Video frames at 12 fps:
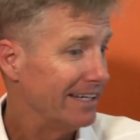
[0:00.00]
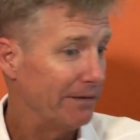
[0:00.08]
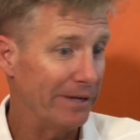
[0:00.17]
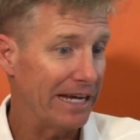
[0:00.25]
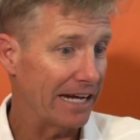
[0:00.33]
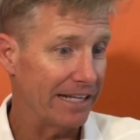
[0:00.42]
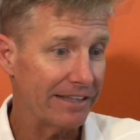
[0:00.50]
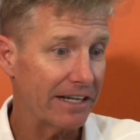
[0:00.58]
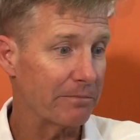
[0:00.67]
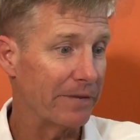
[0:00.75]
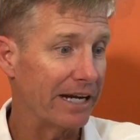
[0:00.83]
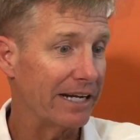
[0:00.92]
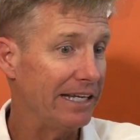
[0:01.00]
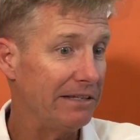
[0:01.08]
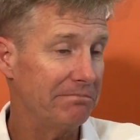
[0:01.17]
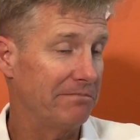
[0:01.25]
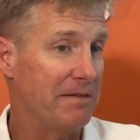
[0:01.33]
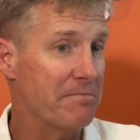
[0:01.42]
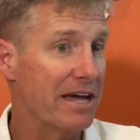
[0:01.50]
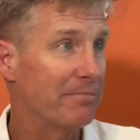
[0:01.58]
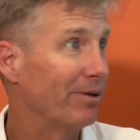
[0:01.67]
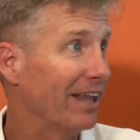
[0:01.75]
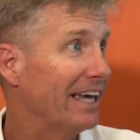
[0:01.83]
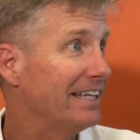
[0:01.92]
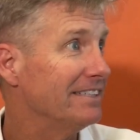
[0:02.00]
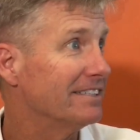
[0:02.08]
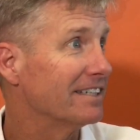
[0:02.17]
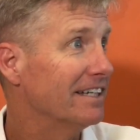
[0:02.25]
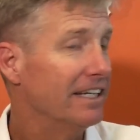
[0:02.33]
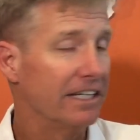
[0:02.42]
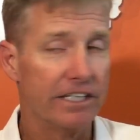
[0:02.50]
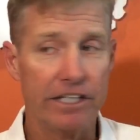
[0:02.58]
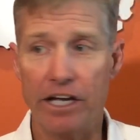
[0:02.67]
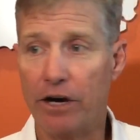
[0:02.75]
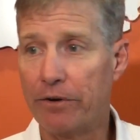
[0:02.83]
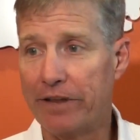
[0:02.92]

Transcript: We got in there, man. He made plays, you know.